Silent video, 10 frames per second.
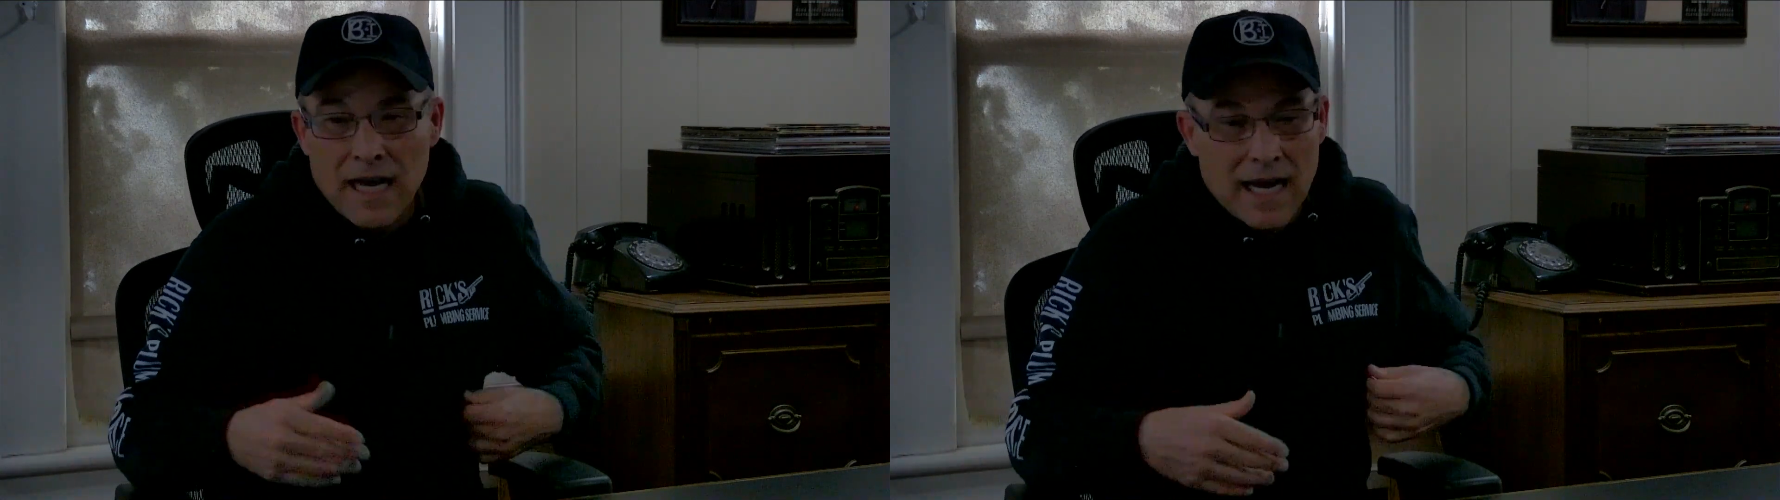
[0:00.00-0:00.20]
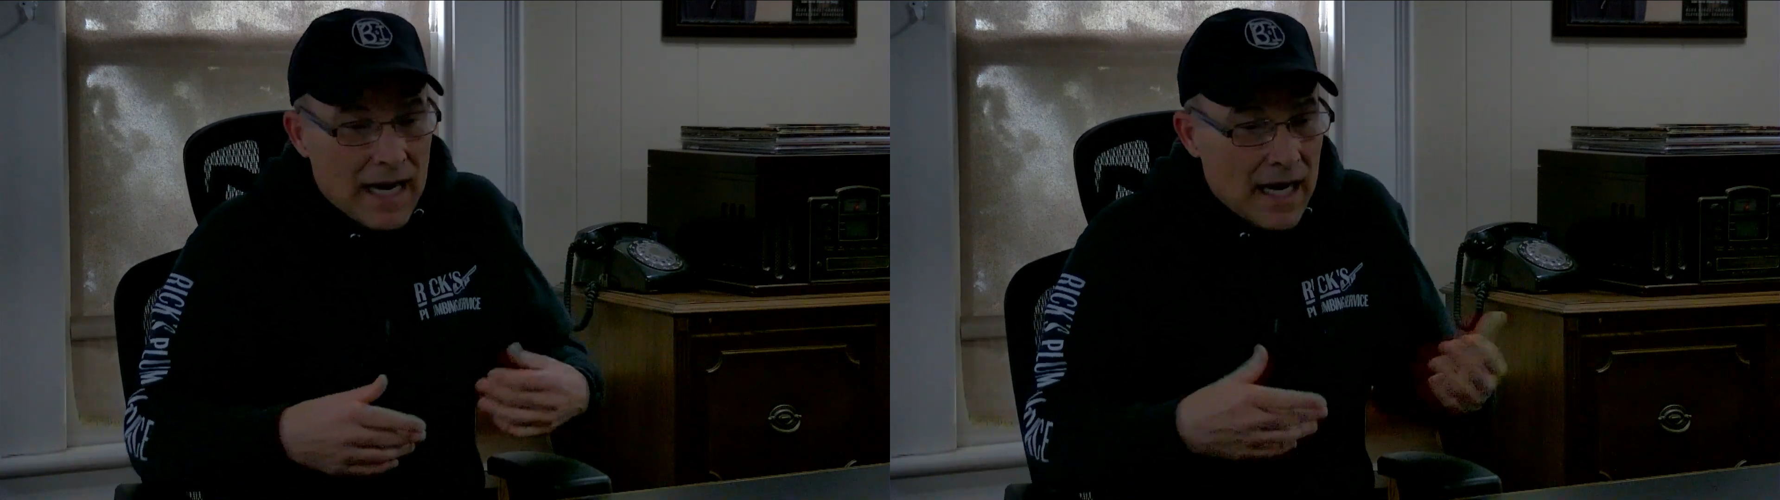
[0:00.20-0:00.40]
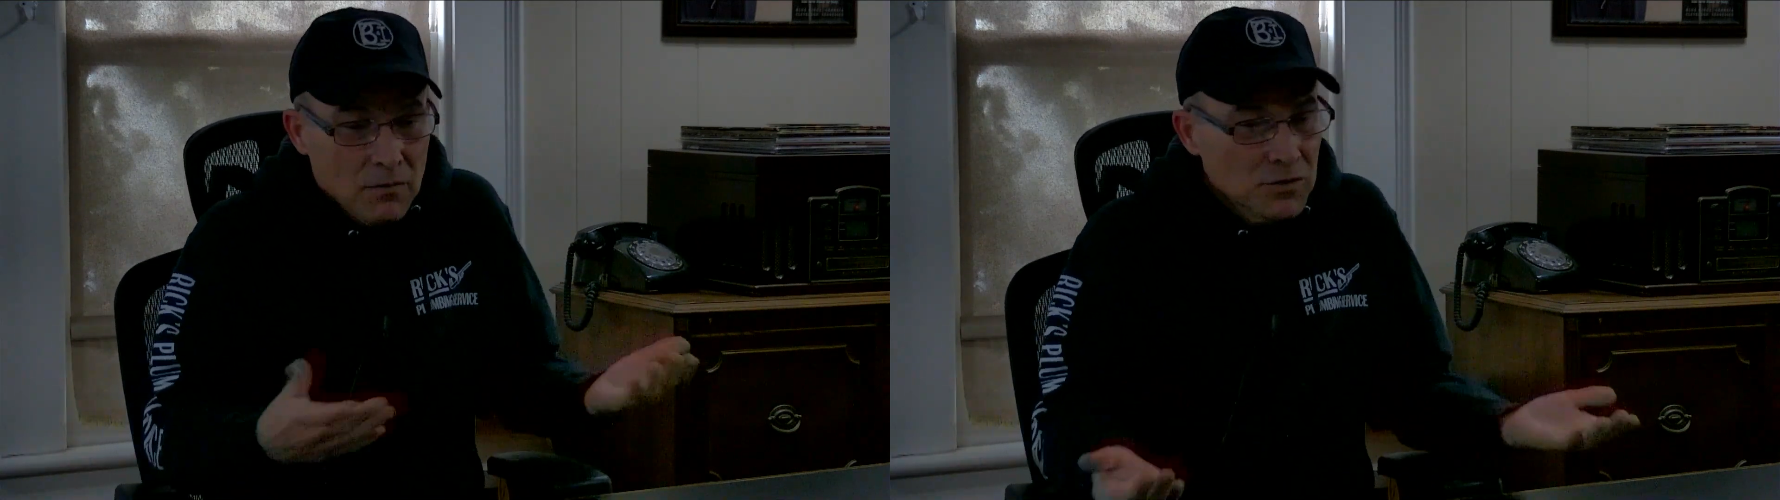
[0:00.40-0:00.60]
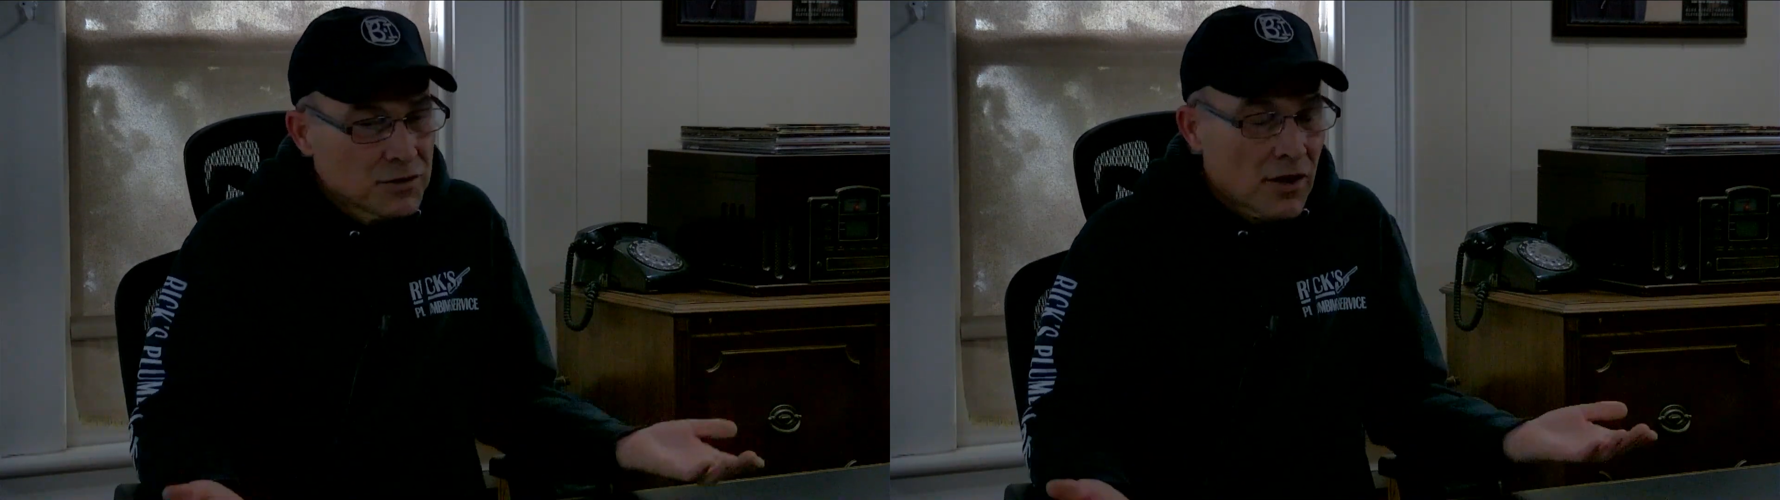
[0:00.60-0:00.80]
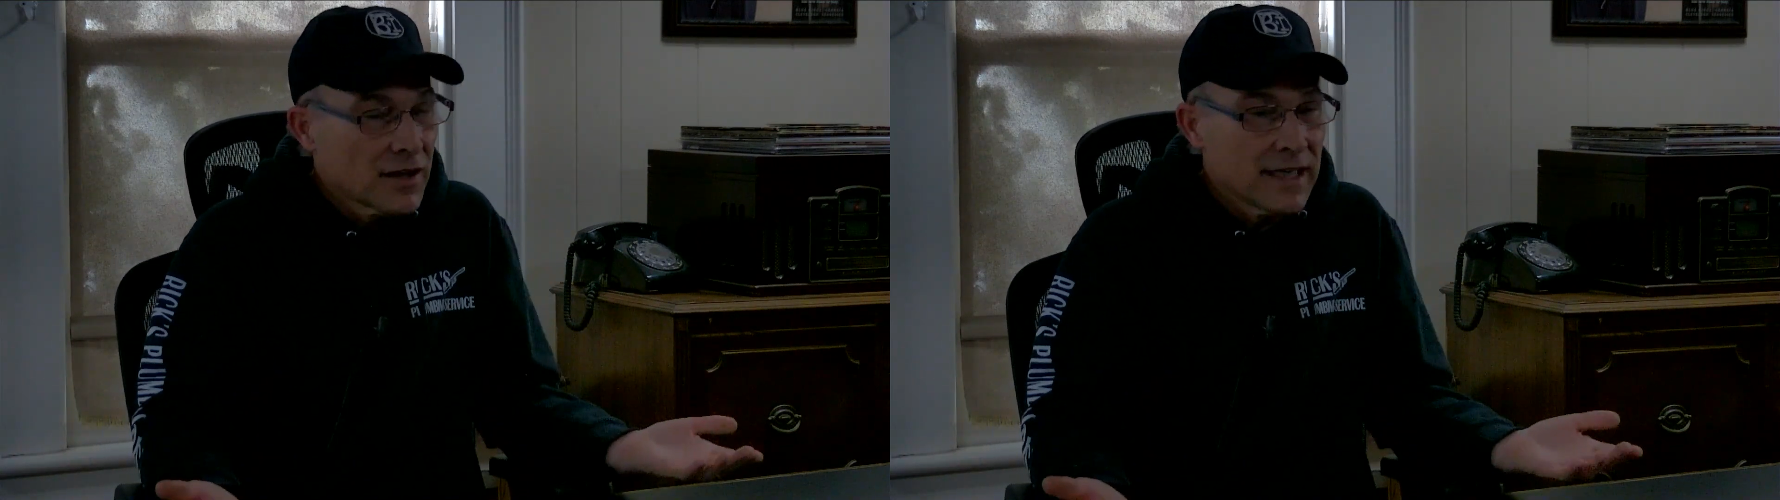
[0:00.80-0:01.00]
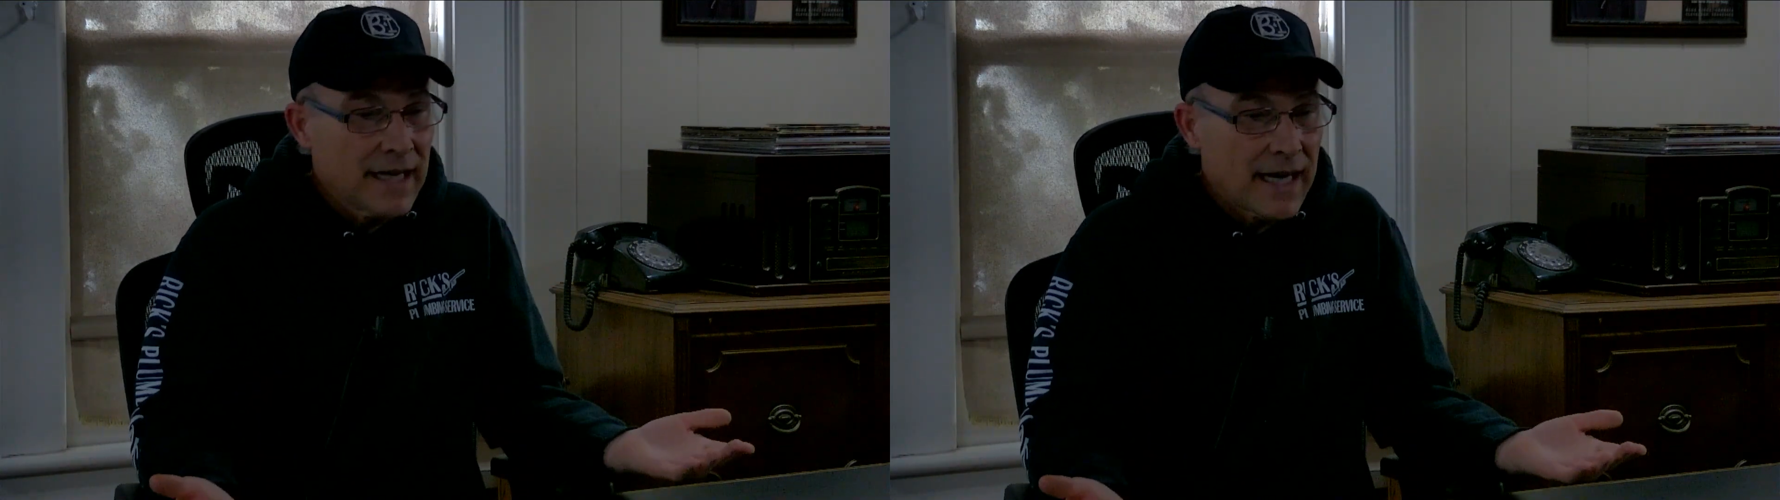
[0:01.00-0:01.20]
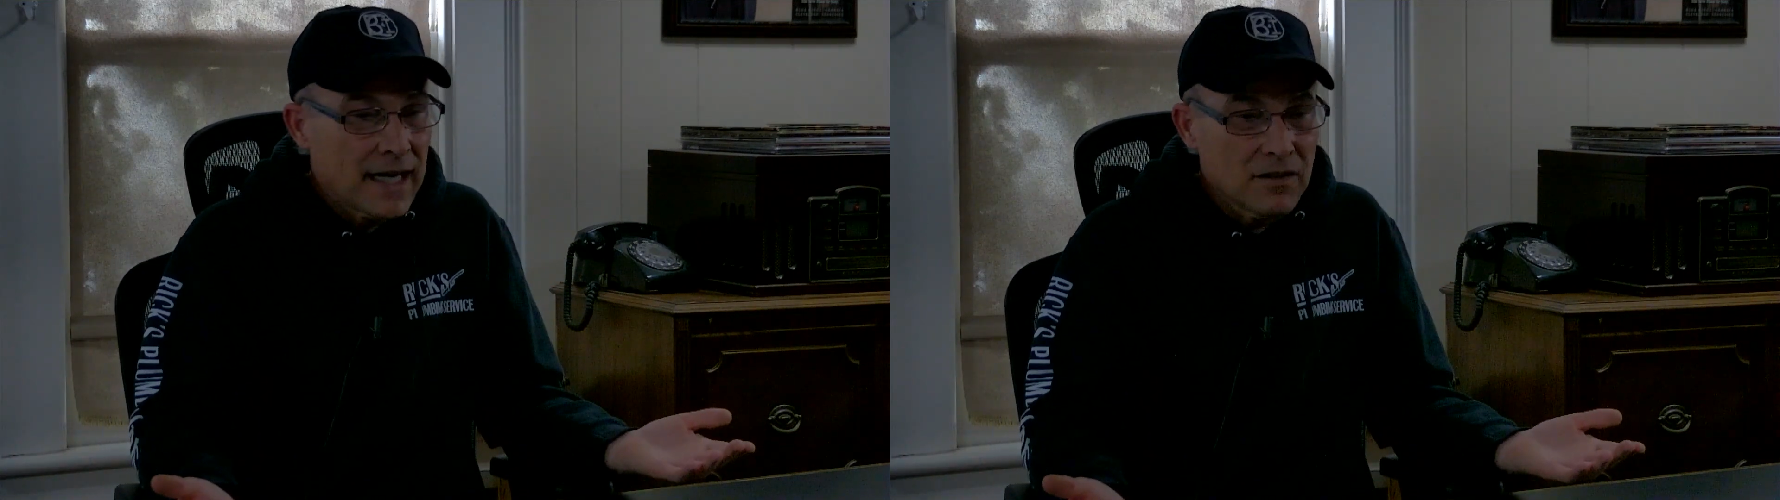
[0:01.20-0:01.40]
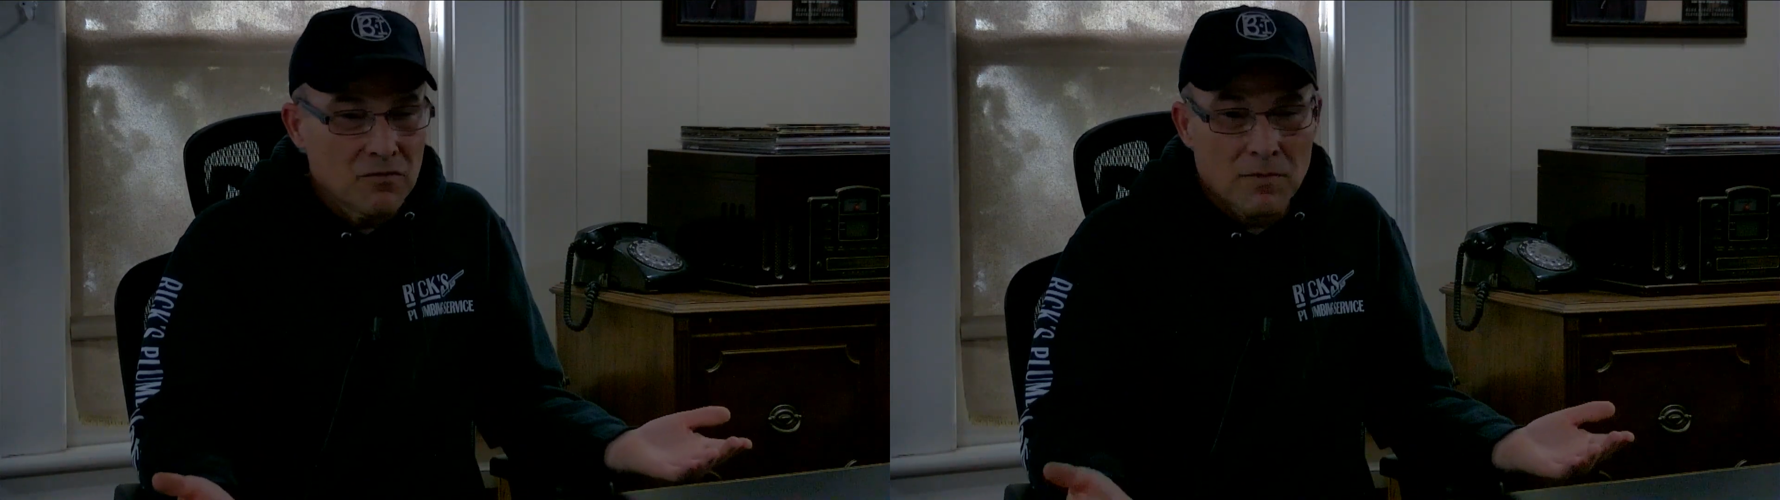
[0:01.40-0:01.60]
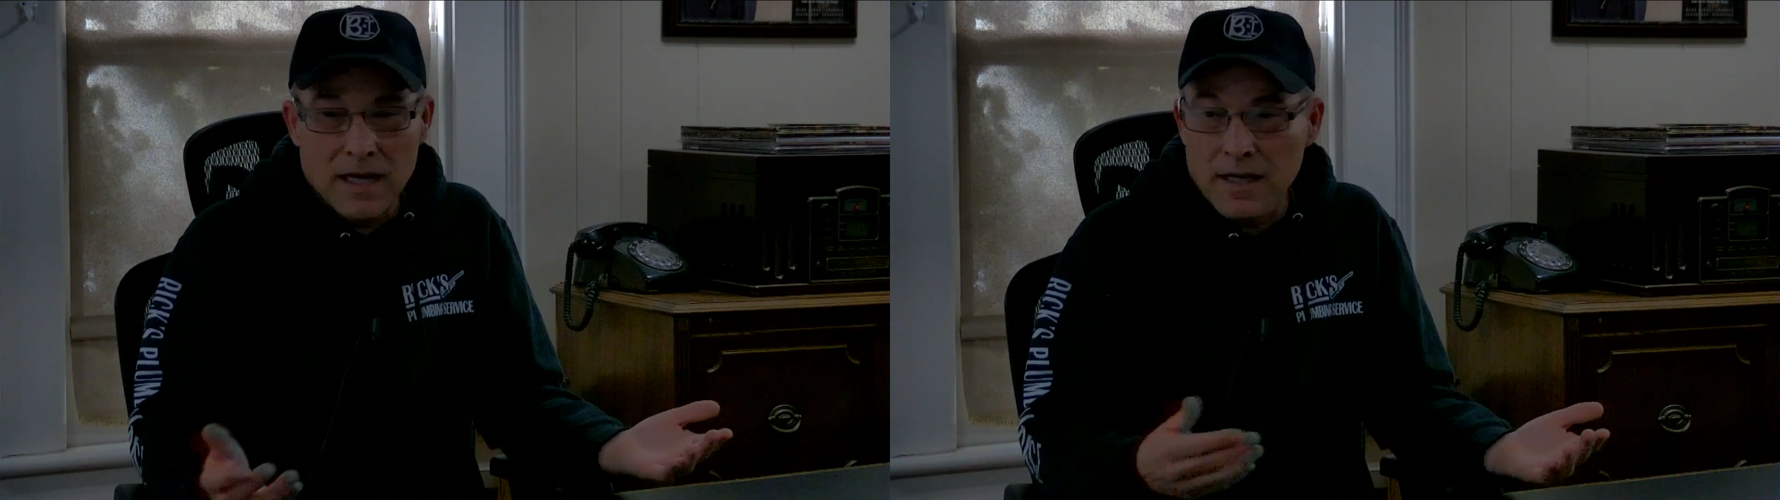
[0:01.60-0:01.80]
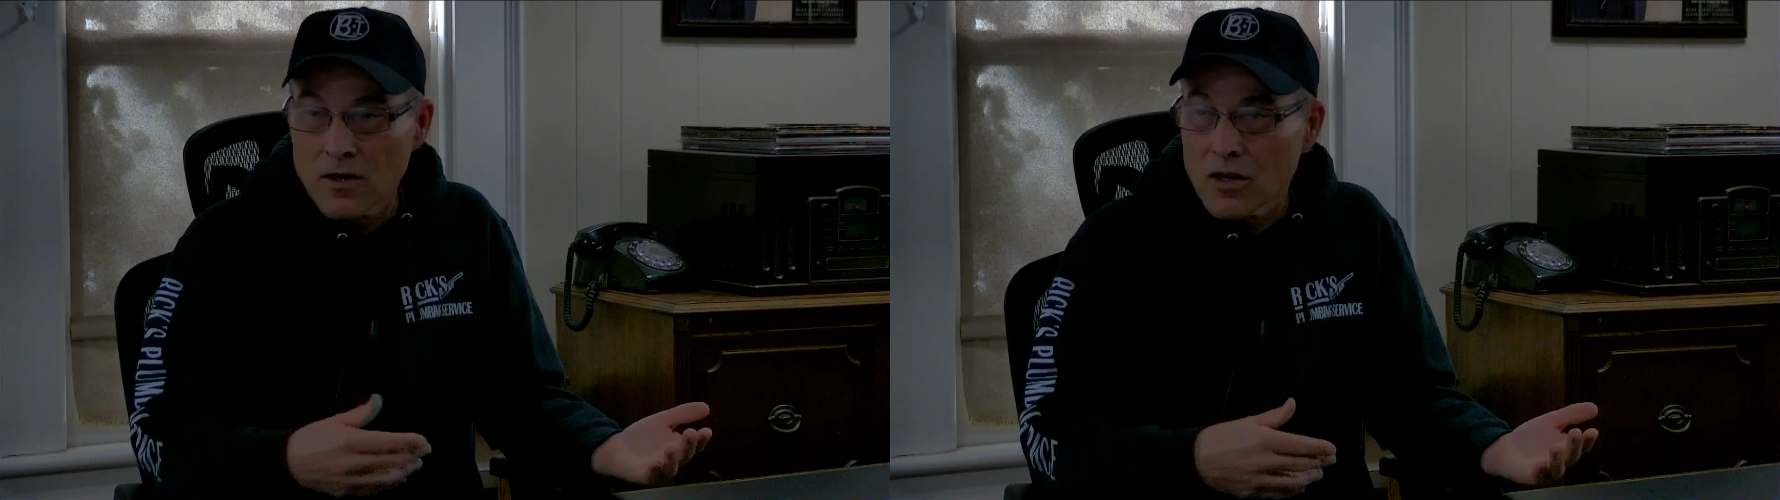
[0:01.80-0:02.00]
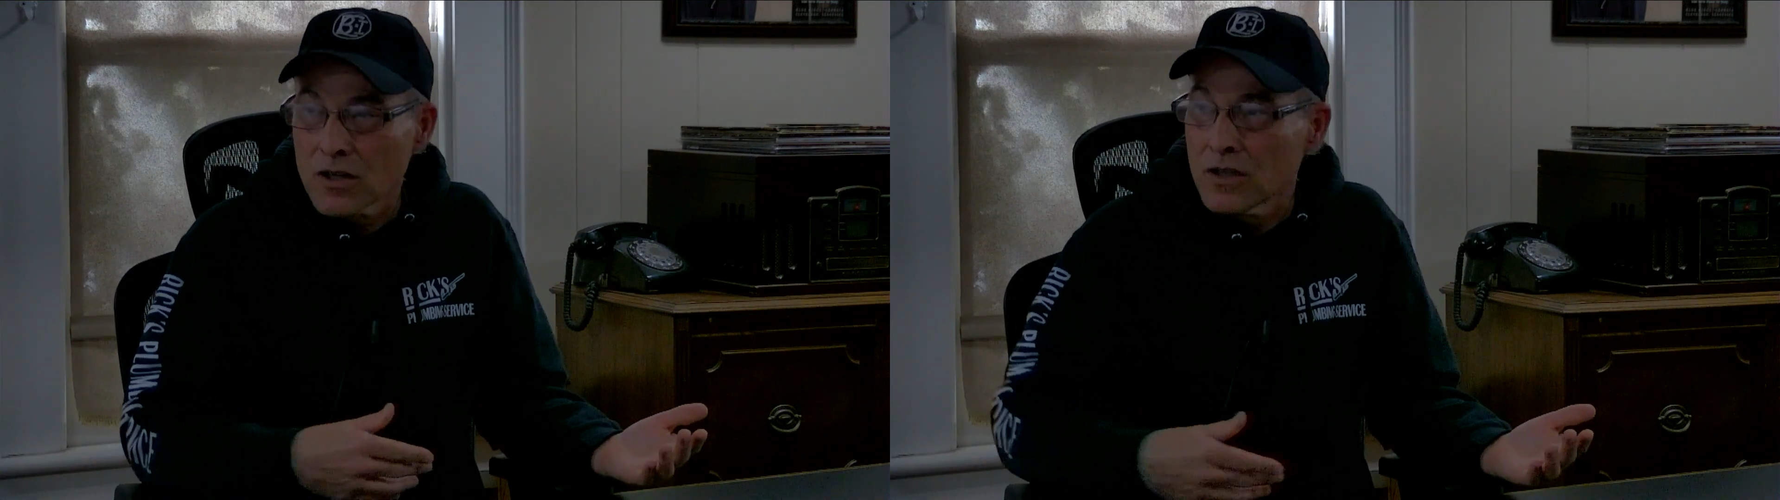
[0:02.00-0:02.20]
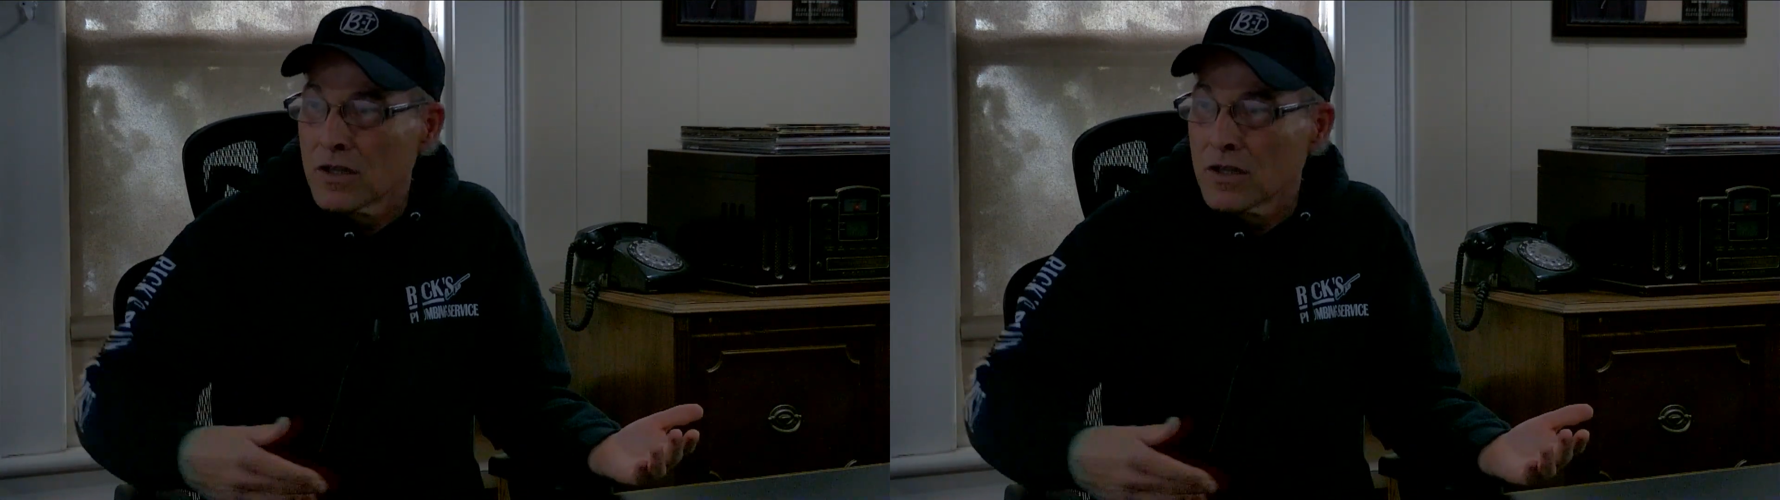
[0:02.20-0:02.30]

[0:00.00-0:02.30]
I was already out of my car